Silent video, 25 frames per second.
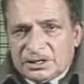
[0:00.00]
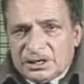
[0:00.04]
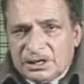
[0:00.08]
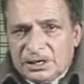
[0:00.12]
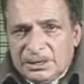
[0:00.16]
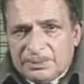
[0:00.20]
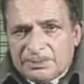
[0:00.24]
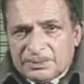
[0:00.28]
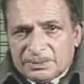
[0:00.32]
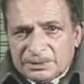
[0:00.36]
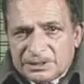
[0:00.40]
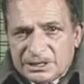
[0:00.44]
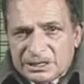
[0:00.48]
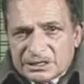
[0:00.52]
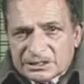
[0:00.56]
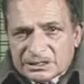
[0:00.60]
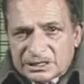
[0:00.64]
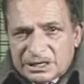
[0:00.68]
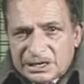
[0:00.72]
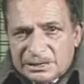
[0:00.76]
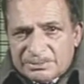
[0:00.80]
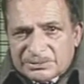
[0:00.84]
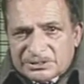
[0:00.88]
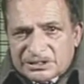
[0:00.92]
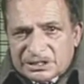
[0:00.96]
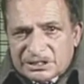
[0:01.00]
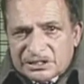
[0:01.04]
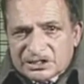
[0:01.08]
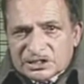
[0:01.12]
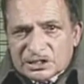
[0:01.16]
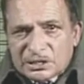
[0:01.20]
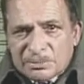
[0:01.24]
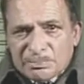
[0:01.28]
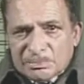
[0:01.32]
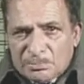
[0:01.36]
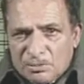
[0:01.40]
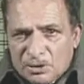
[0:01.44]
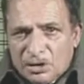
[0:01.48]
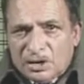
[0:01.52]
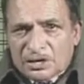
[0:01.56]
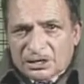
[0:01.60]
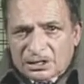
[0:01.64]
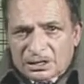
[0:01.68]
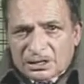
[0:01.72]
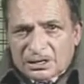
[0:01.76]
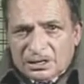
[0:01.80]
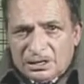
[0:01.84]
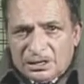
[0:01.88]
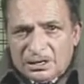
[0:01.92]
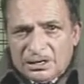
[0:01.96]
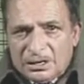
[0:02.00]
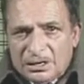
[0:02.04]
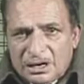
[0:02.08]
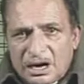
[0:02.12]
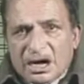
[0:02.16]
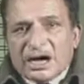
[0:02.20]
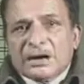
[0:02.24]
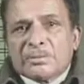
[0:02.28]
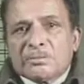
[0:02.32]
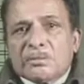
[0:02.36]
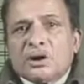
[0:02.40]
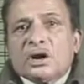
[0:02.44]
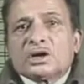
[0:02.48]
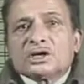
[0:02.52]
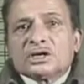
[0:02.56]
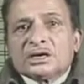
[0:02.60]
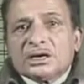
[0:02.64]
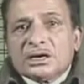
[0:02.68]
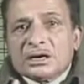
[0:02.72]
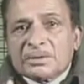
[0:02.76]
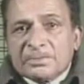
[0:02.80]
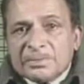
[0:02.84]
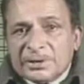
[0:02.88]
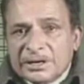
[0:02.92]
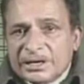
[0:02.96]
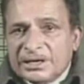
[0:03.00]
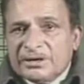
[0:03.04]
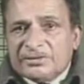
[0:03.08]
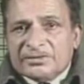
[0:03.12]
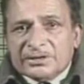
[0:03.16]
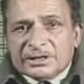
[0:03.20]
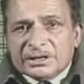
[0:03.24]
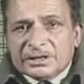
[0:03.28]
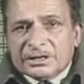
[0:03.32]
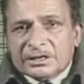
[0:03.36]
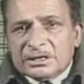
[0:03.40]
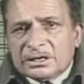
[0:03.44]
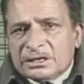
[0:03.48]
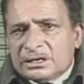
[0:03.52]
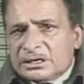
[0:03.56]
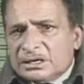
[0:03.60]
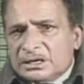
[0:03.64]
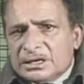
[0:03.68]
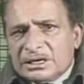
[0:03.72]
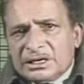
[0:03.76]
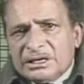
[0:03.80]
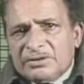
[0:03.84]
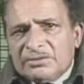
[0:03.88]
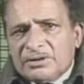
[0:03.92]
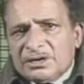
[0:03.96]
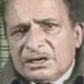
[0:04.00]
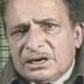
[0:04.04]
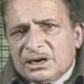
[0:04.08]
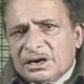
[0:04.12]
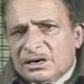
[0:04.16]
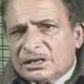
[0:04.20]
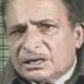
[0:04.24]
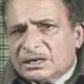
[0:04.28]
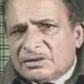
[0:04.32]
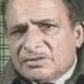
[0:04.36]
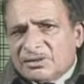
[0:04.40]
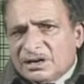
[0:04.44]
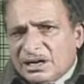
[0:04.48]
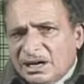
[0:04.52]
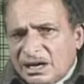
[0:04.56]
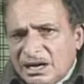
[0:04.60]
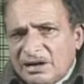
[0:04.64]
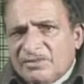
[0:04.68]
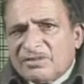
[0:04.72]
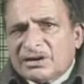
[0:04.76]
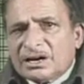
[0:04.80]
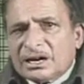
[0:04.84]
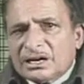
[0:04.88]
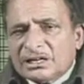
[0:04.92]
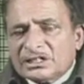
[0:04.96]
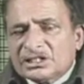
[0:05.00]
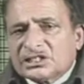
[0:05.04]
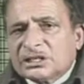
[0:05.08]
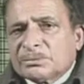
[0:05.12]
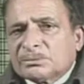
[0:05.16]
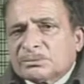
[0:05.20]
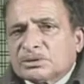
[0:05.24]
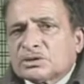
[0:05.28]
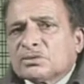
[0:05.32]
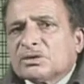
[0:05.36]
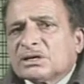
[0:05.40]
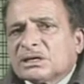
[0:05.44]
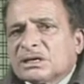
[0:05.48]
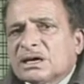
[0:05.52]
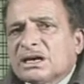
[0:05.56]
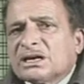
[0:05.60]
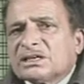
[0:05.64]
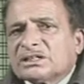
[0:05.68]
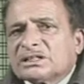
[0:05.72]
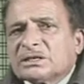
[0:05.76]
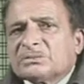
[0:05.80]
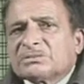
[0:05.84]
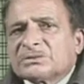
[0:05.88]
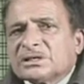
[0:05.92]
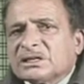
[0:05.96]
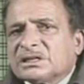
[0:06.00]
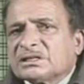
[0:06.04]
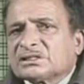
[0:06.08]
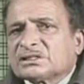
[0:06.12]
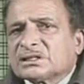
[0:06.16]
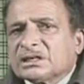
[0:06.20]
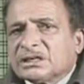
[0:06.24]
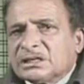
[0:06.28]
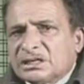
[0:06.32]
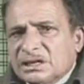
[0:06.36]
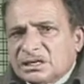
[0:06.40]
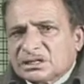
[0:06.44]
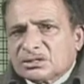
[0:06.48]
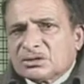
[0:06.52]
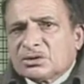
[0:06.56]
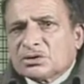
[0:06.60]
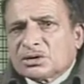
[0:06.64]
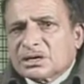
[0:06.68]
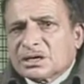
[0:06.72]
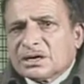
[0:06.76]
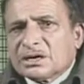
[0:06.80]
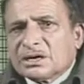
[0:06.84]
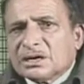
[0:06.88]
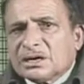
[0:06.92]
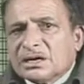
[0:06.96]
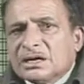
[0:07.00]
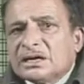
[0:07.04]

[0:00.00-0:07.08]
If there is an absence of model or modular behavior, he will not. He will have a conceptual knowledge of things. Yes, okay.